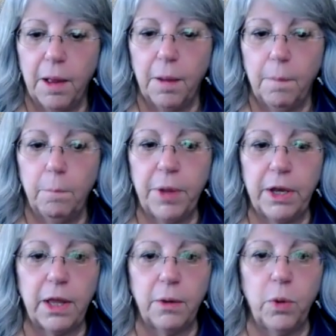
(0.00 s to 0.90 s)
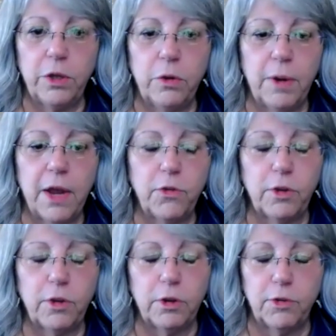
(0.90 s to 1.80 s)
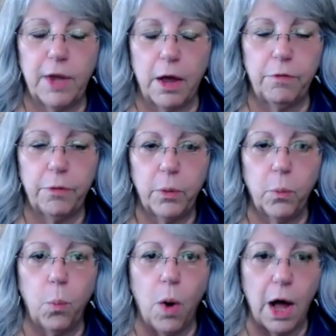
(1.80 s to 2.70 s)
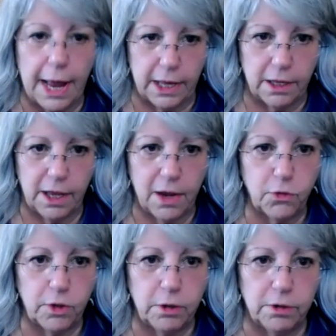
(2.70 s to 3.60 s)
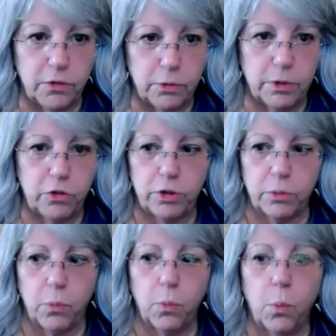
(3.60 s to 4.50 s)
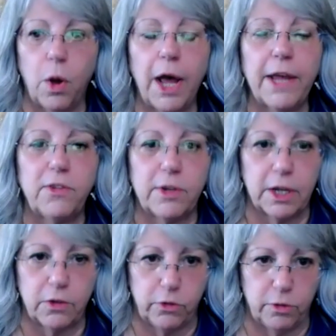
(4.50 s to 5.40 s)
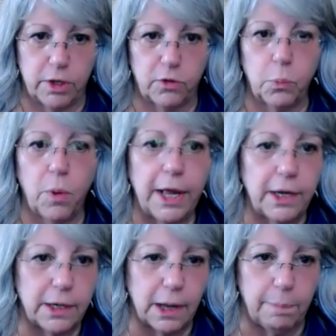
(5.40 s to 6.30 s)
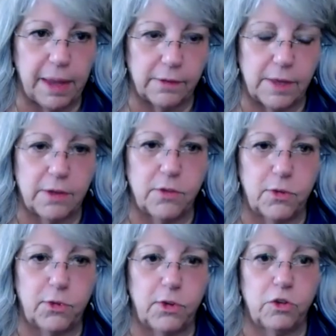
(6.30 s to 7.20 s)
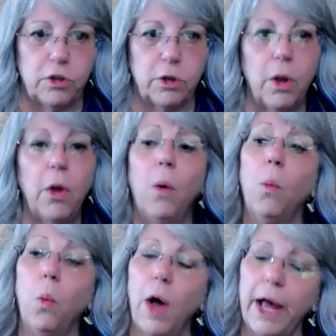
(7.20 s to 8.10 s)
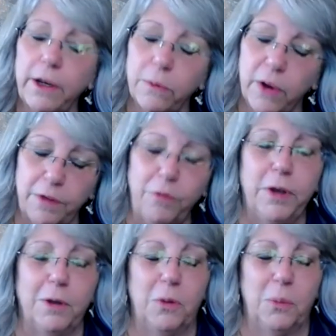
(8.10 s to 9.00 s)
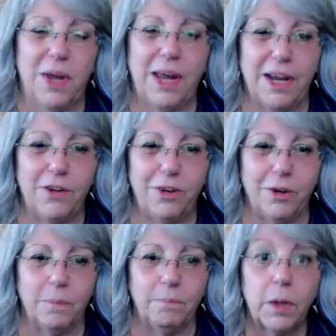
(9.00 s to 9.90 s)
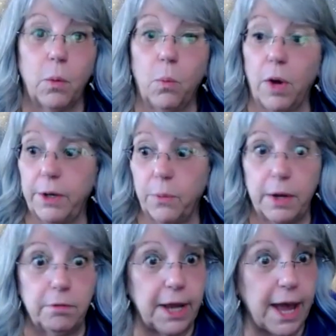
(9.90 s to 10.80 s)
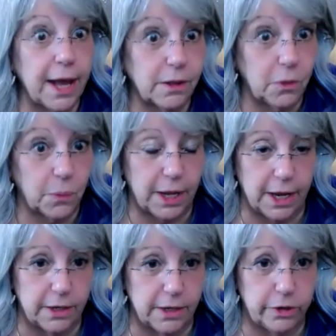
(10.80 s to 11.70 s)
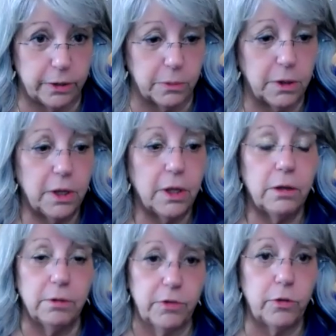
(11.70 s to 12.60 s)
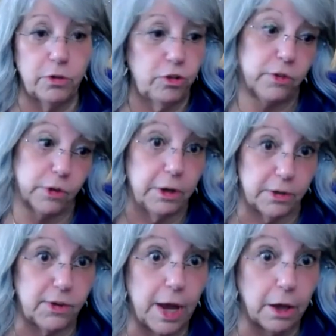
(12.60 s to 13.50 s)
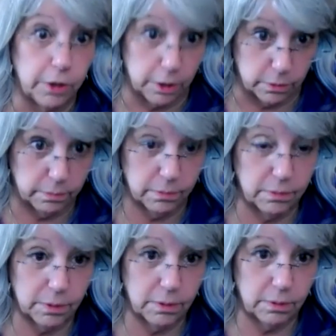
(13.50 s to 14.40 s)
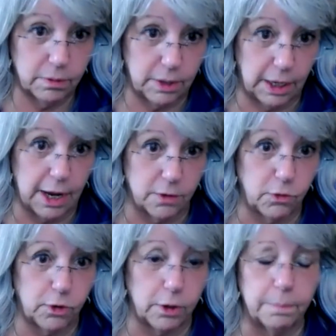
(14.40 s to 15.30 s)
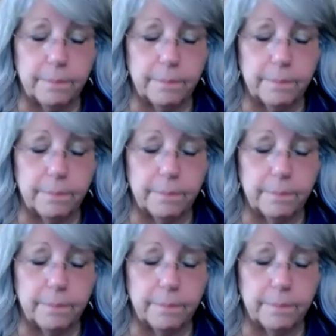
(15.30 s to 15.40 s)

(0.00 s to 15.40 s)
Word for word: But when you ask yourself why, ask your intuition, why did I do this? Why did I make that decision? Why do I feel the way I do? Why do I react the way I do? Your intuition's going to tell you the answer.